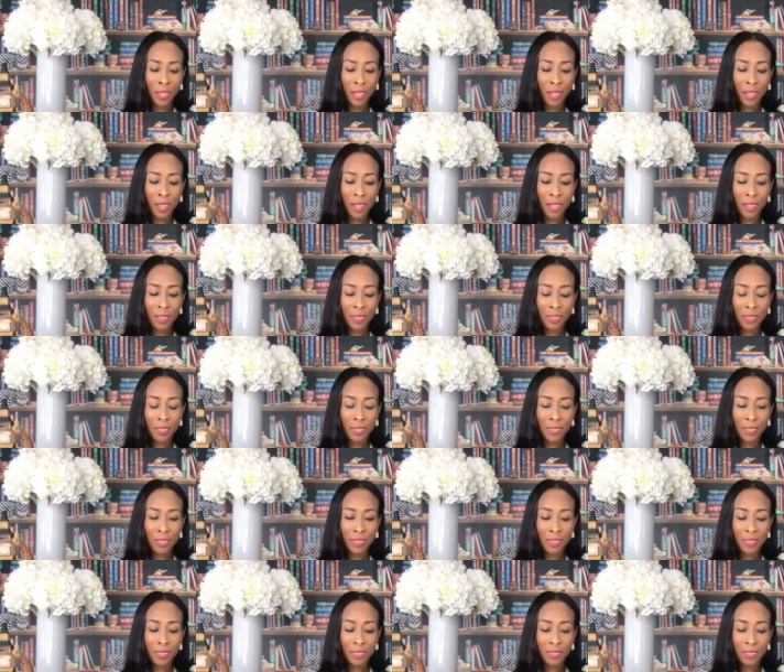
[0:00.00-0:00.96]
and
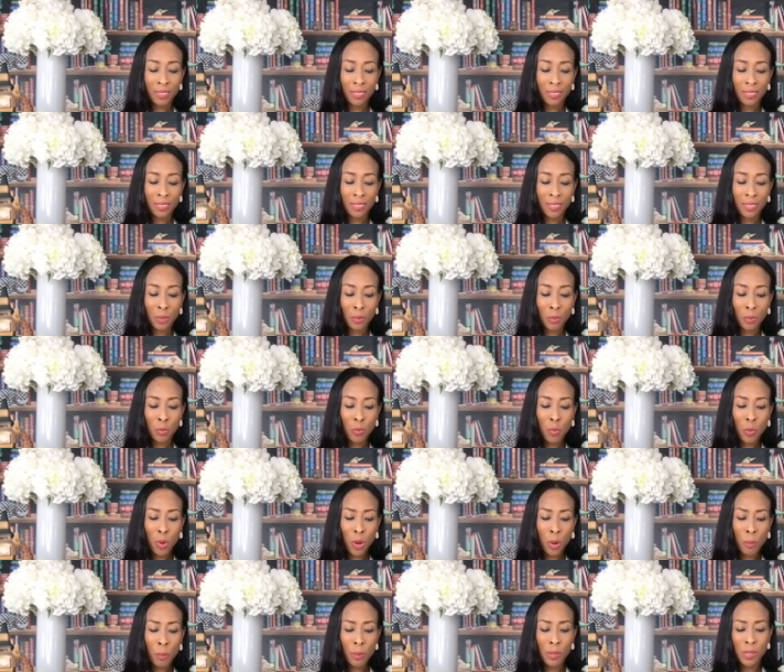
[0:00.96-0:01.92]

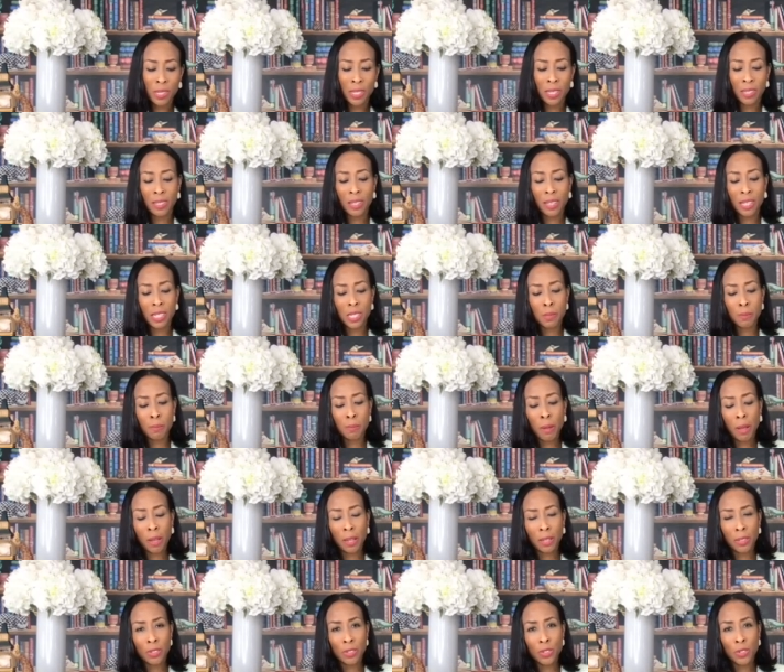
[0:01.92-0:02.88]
what was it that
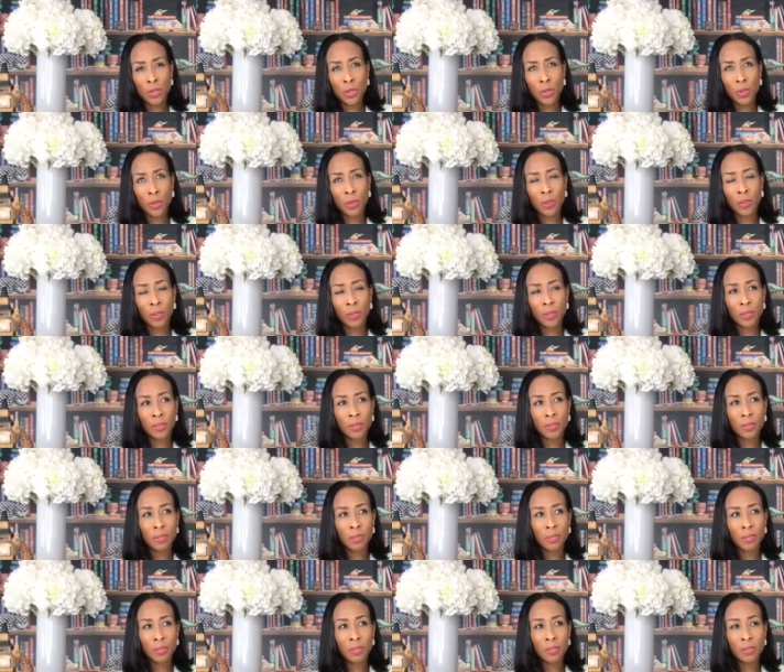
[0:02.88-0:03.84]
sparked your
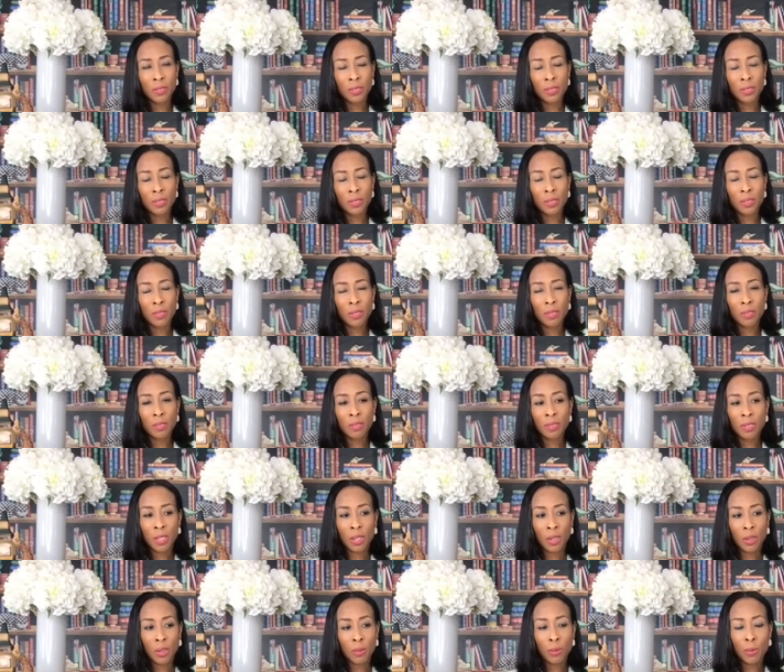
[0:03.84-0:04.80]
you
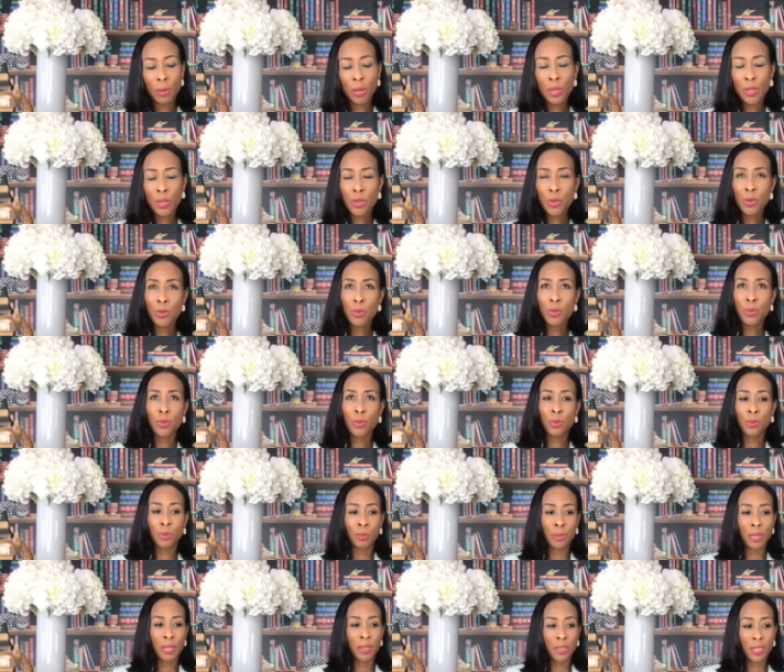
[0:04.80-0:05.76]
know, when you
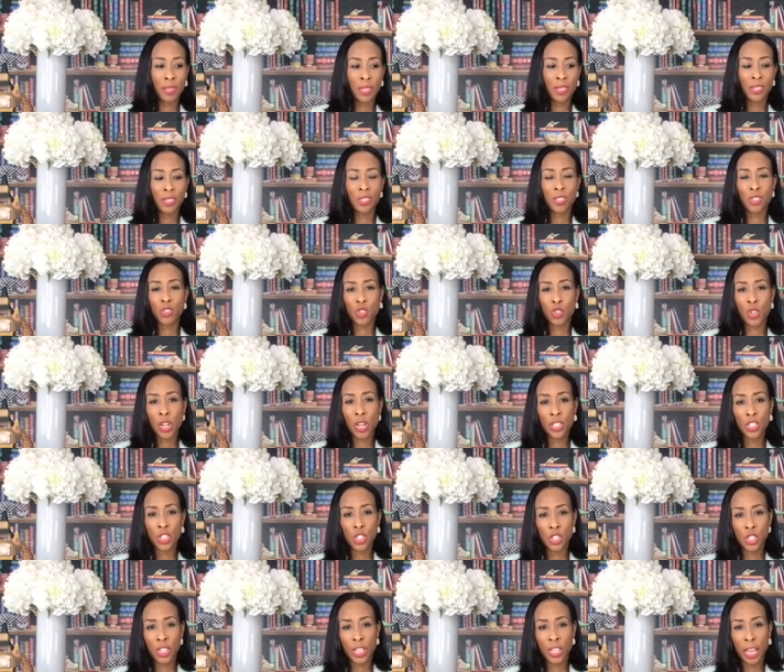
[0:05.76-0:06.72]
when this
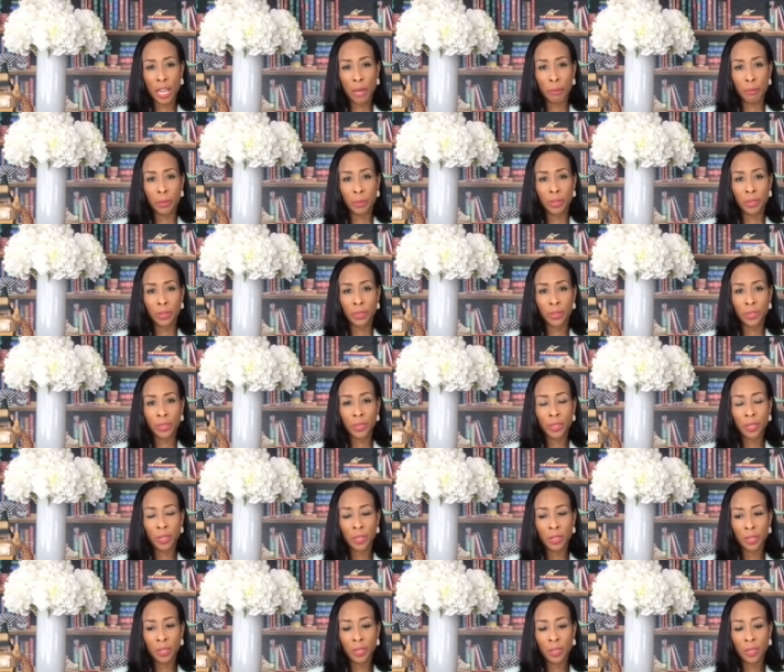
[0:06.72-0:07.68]
strategy happened,
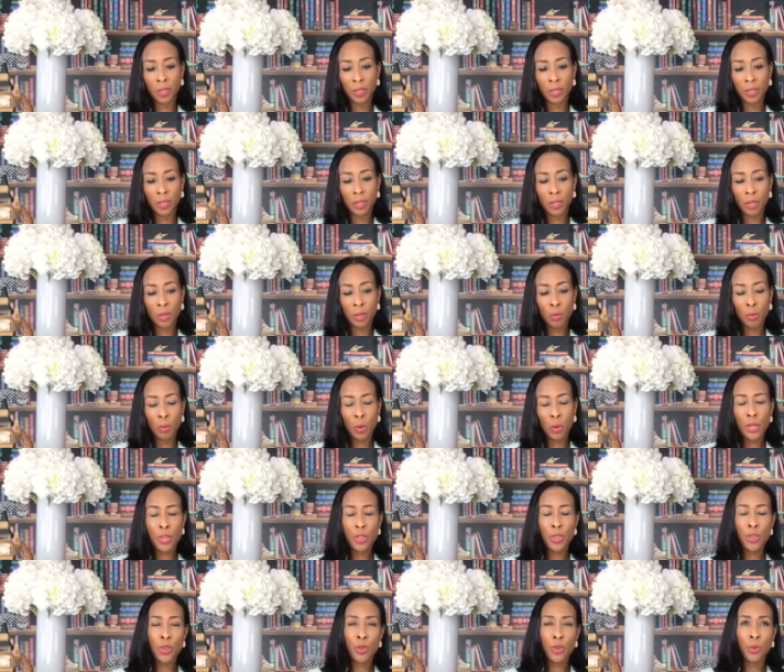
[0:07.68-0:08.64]
were
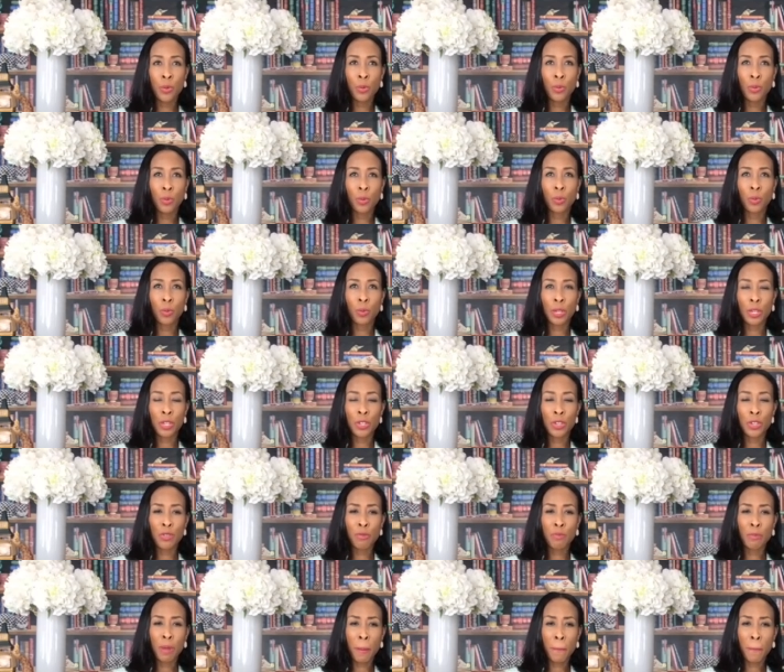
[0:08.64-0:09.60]
you can you
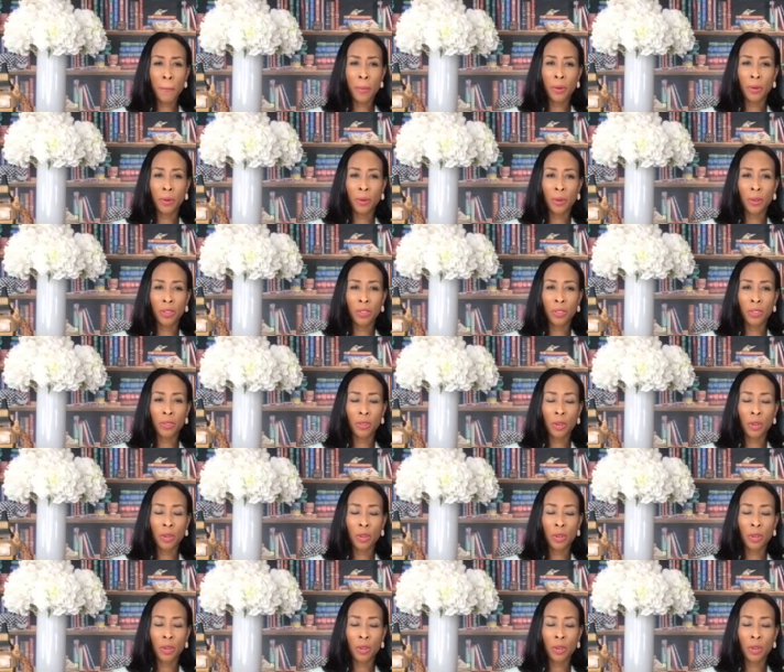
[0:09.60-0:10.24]
remember